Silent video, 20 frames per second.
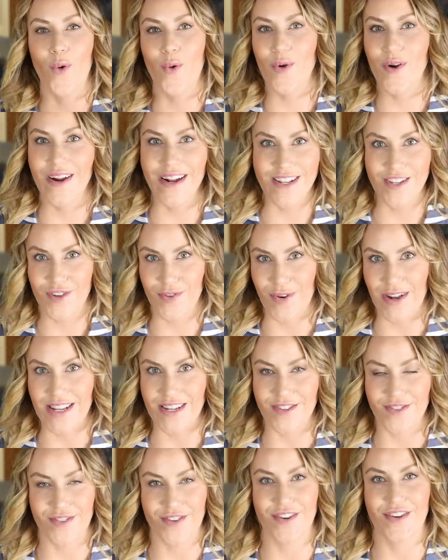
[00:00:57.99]
or enjoying
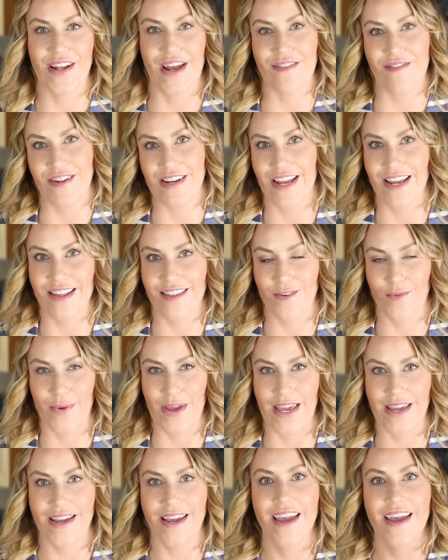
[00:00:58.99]
dessert every night of the
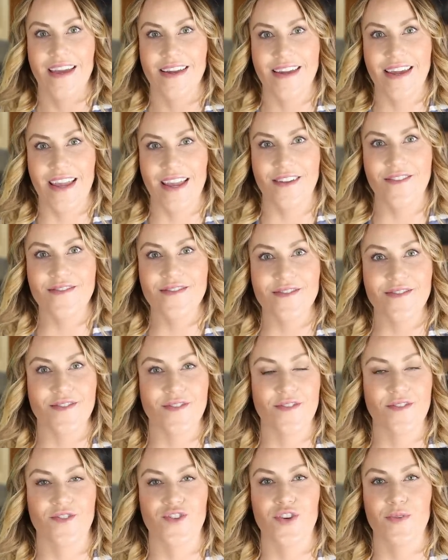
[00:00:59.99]
week. Keto
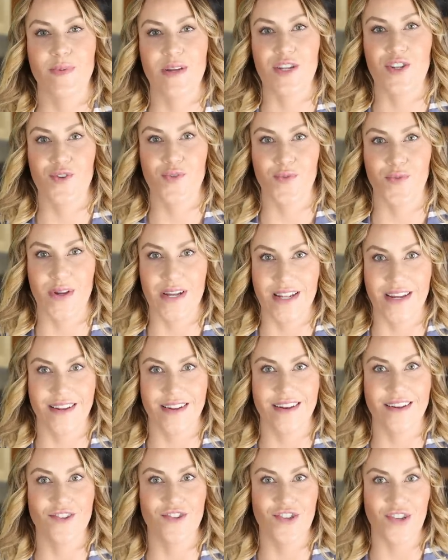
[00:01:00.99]
dessert should be
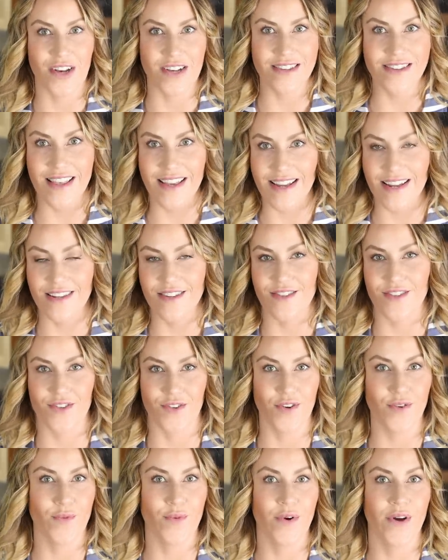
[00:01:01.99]
treated just like a
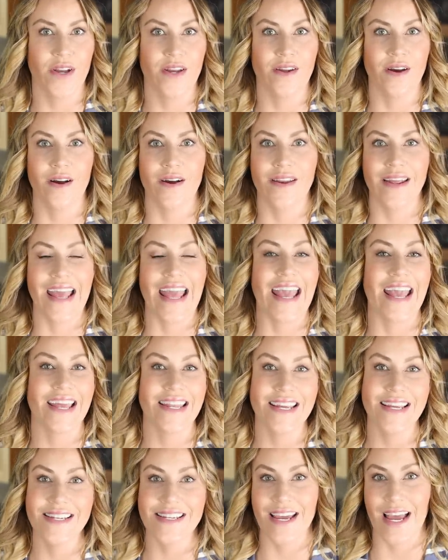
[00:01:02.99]
dessert would on
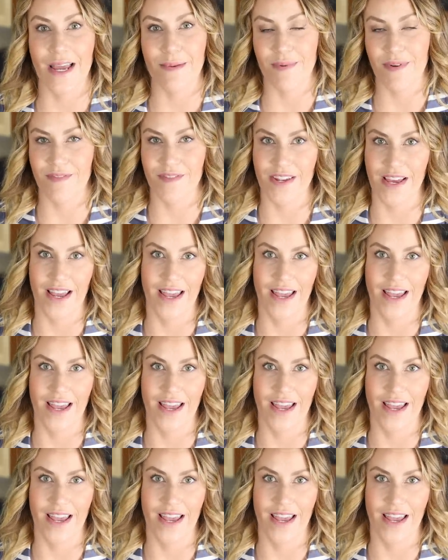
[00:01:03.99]
any type of